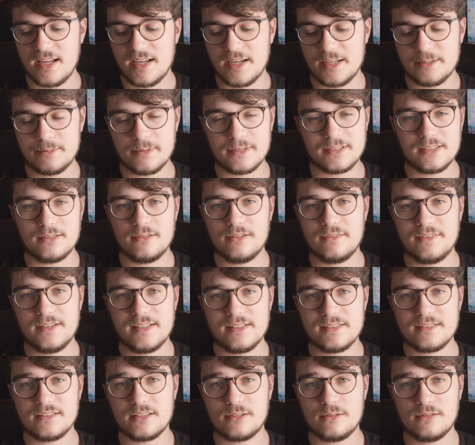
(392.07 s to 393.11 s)
especially with
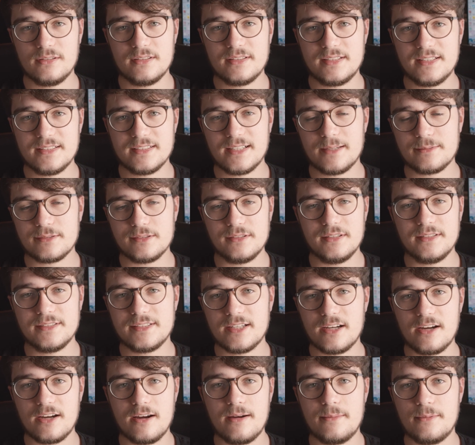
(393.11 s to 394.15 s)
his, the quality is absolutely
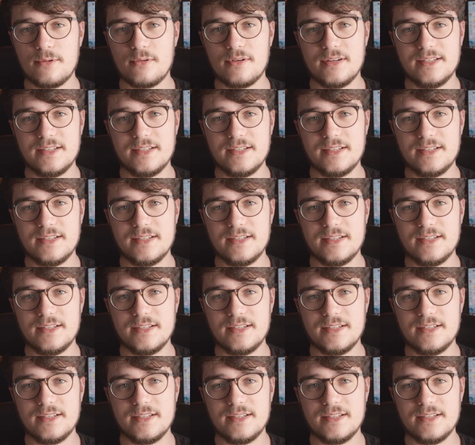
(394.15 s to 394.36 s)
terrible.